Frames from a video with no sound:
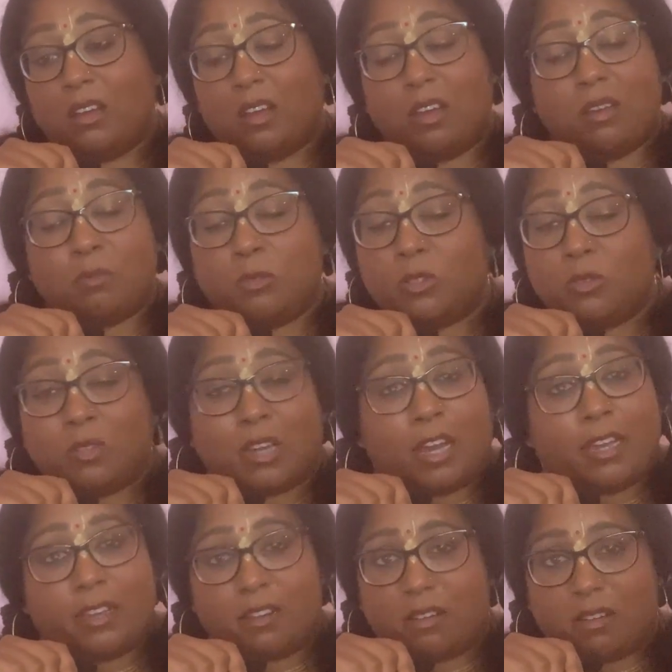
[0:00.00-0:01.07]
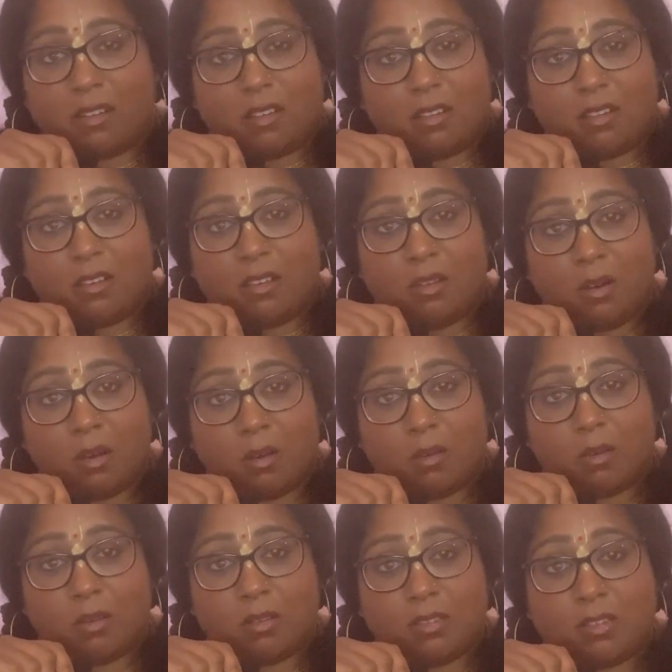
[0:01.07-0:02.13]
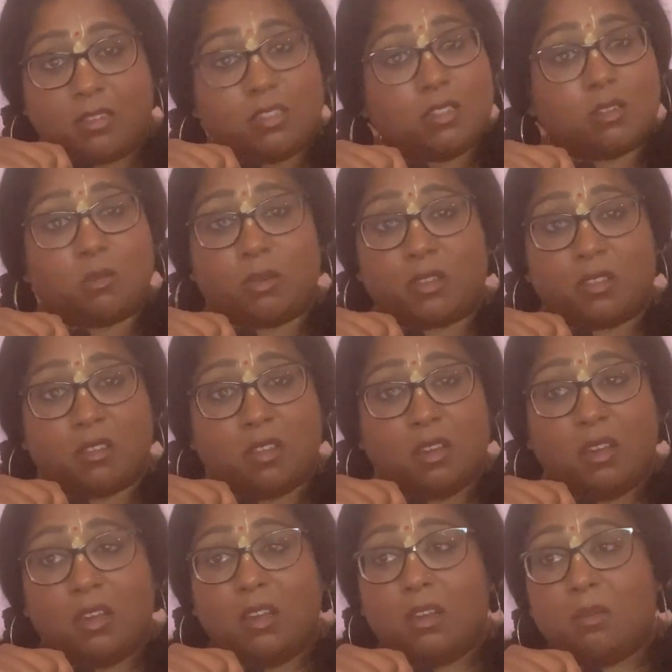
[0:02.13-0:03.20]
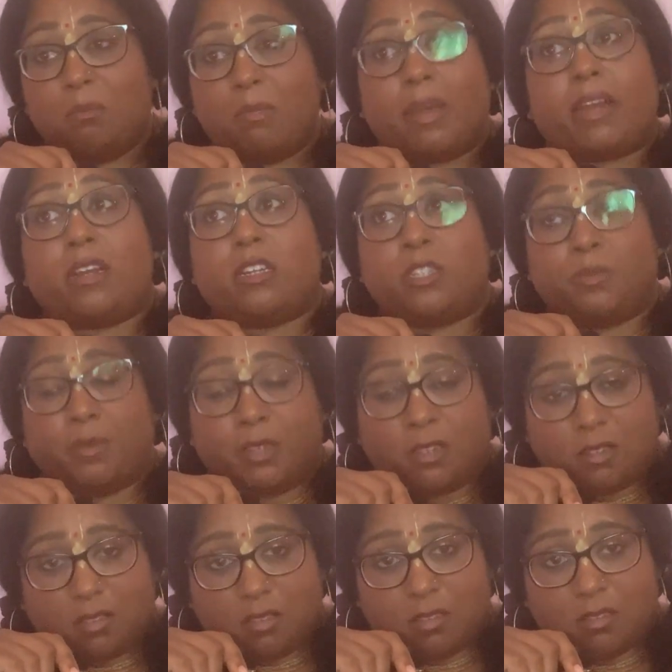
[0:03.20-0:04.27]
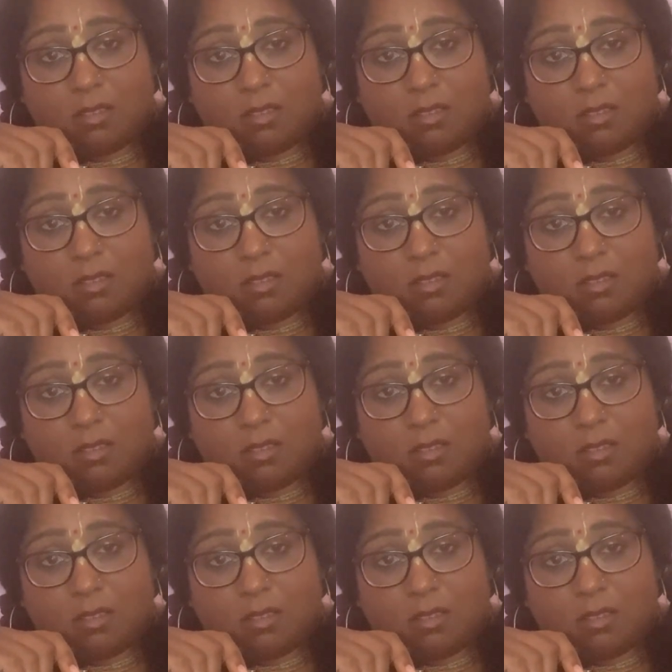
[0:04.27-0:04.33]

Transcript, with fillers: I'm too tired, you know, to deal with management.